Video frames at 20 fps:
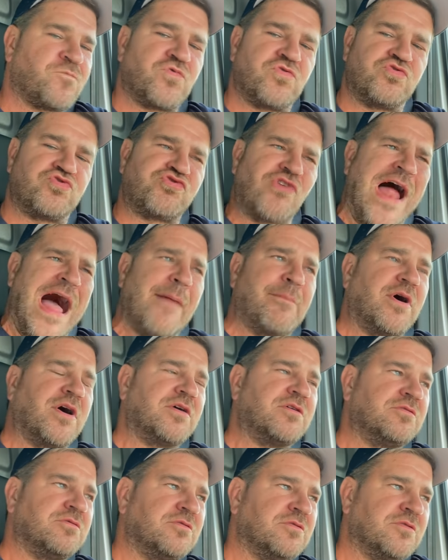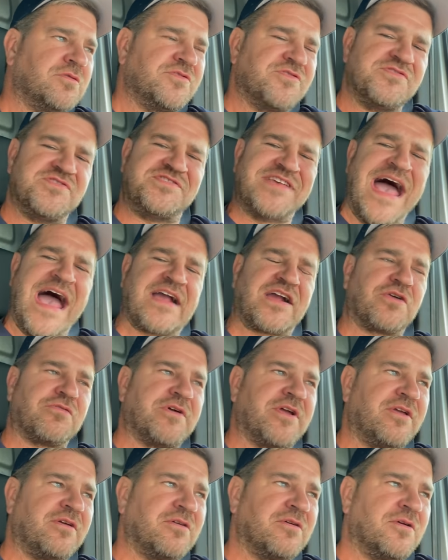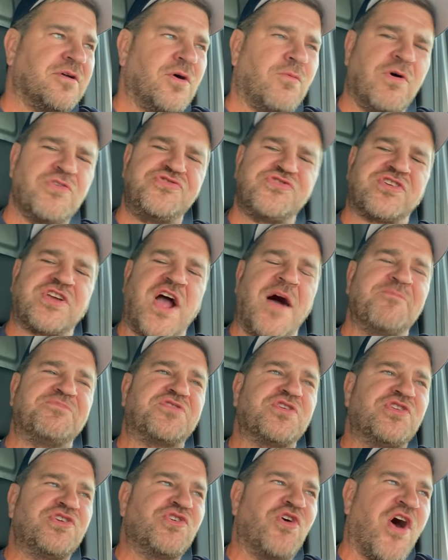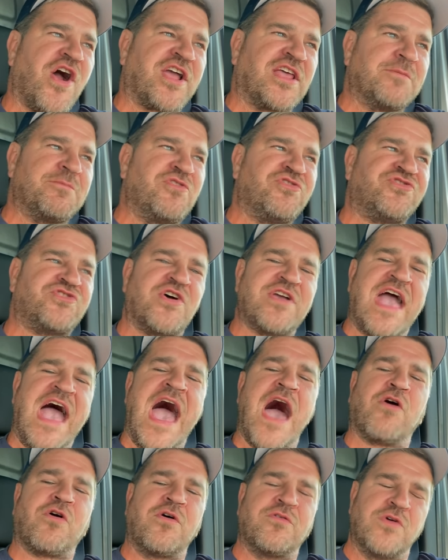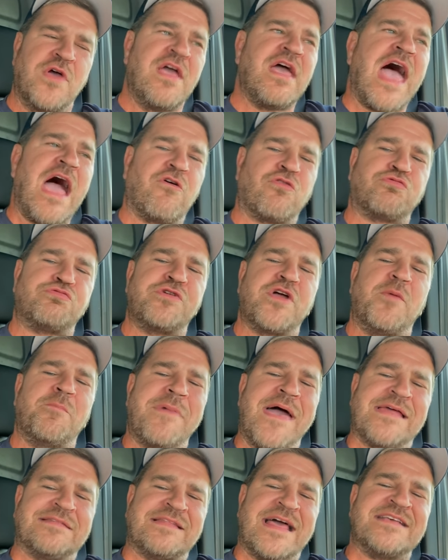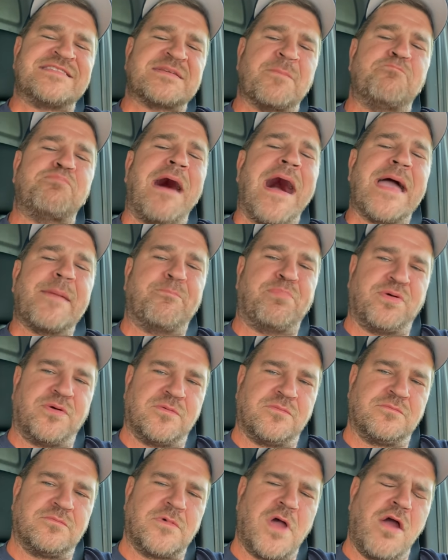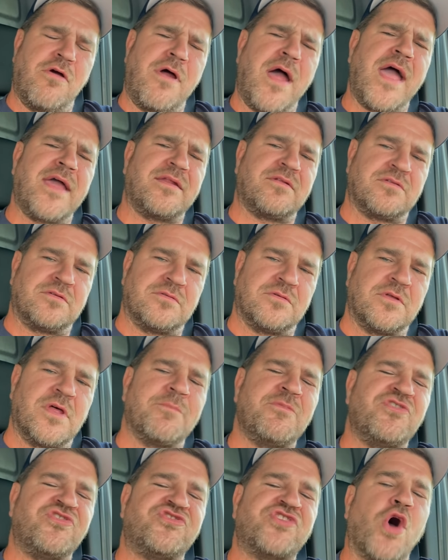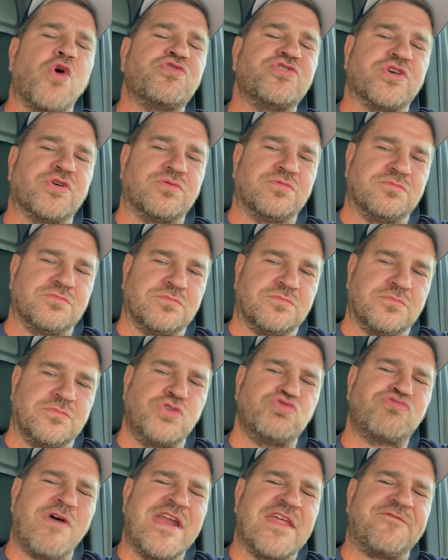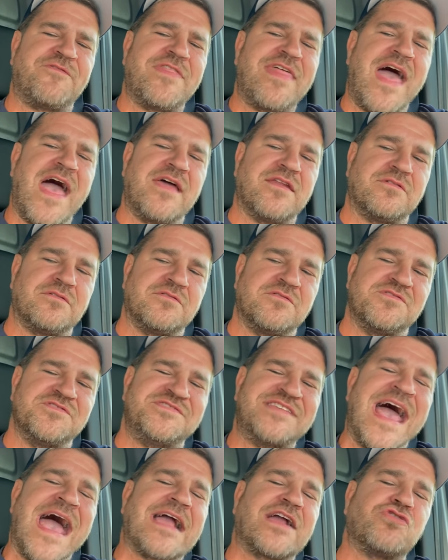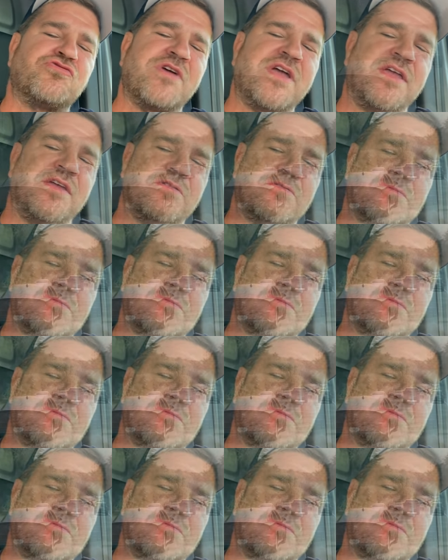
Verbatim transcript: Drama, Zachary. Why don't you come to New York and let me show you how a real man lays some pipe. All right? Let me show you. You ready for that, Zachary?